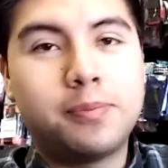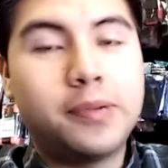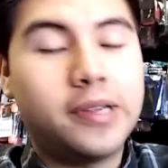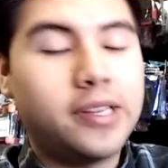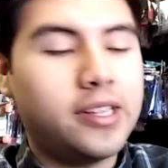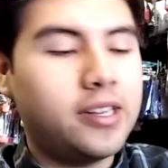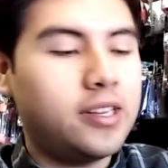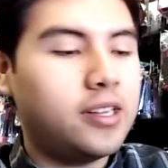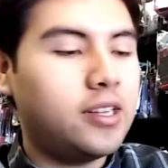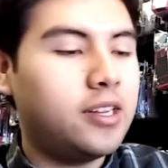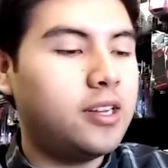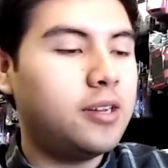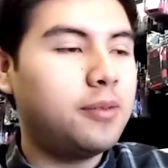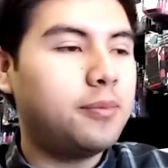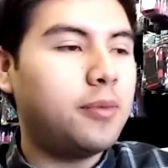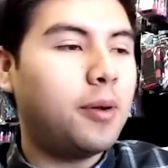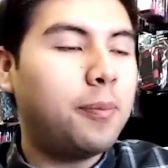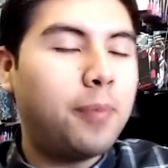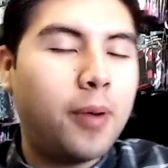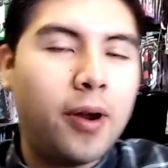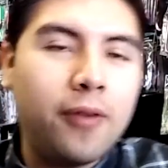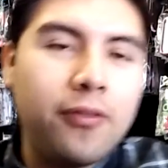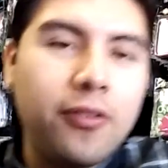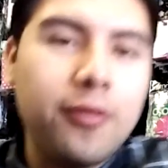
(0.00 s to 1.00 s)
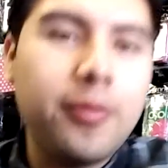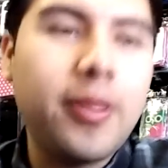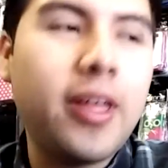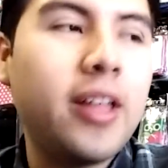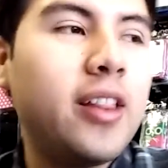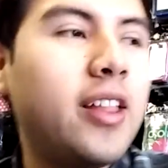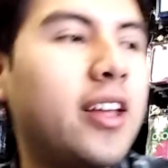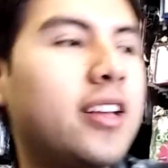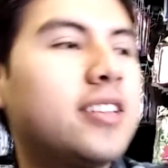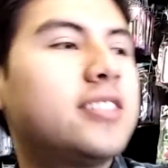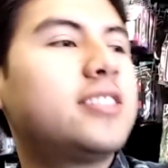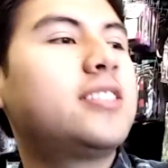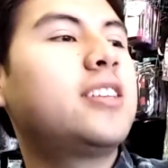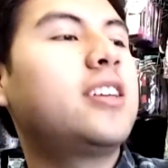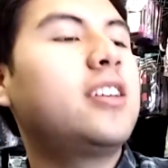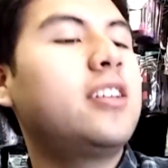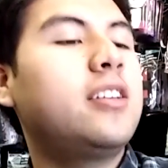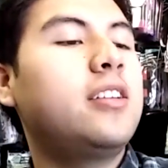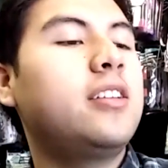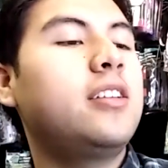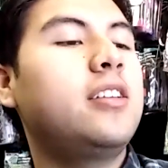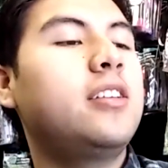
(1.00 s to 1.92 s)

But um, apart from that, like I said,